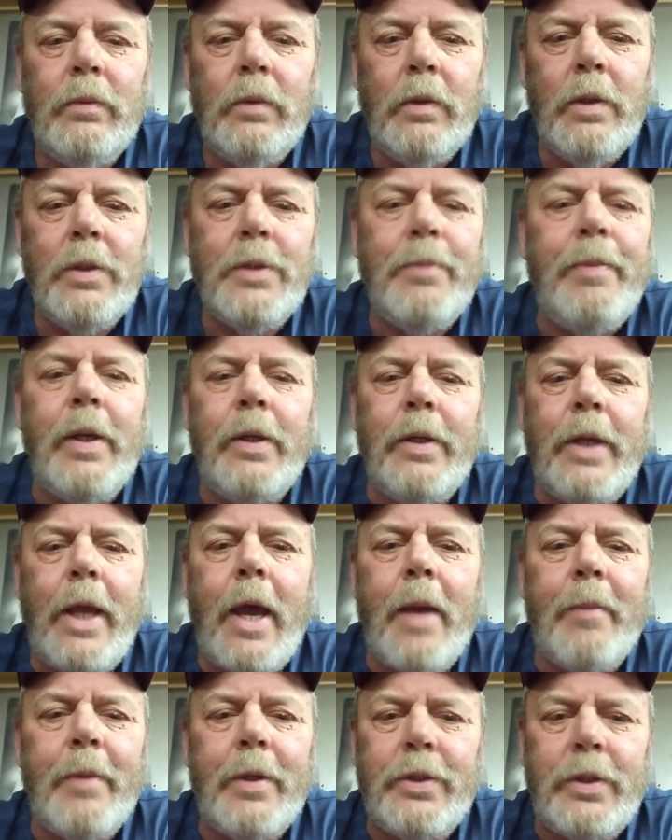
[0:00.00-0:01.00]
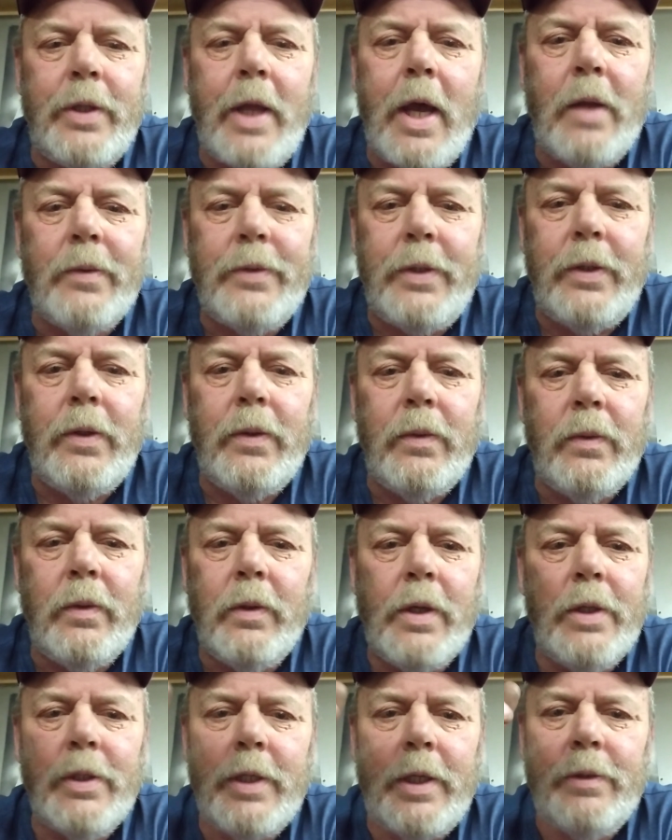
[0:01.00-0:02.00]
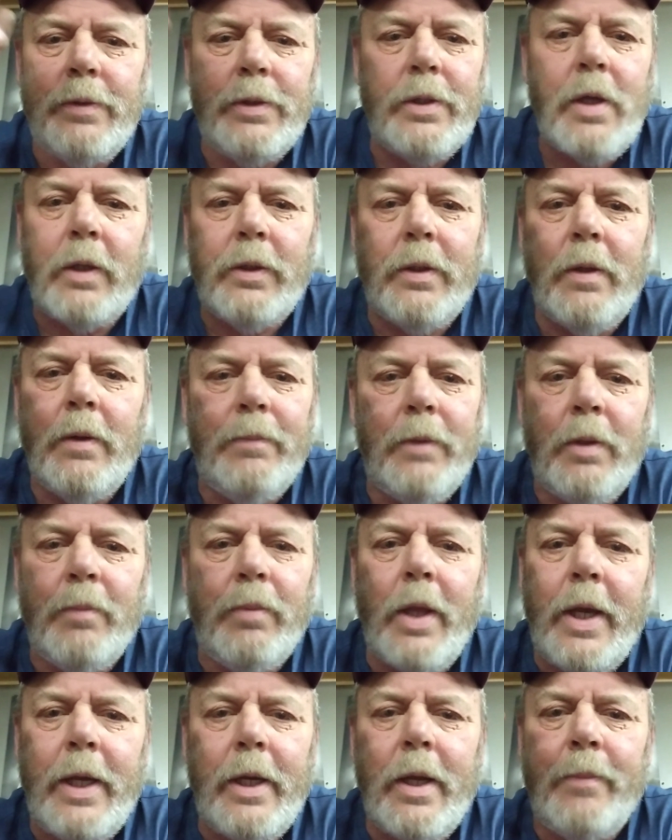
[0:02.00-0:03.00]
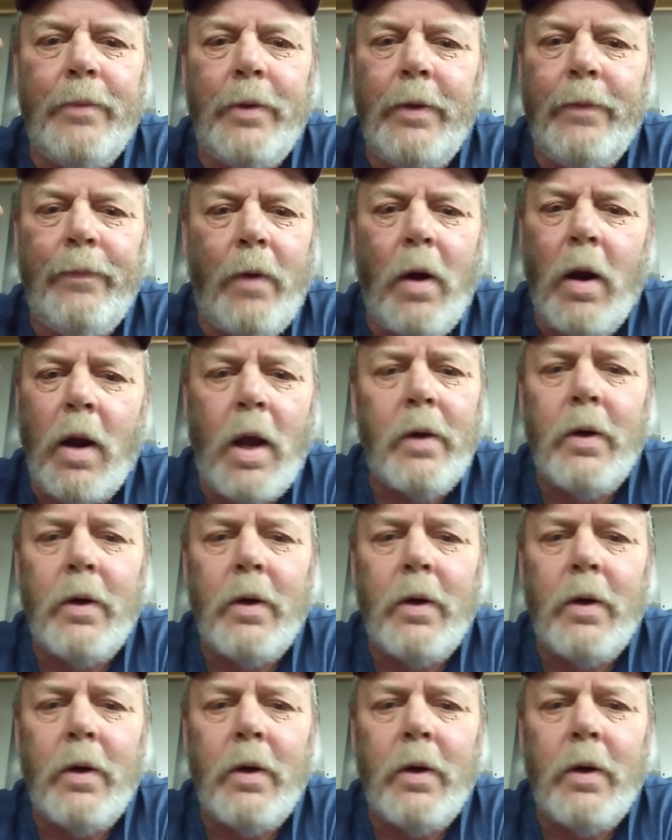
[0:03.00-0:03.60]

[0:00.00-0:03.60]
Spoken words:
has been damaged now too because he sucked the blade up too far.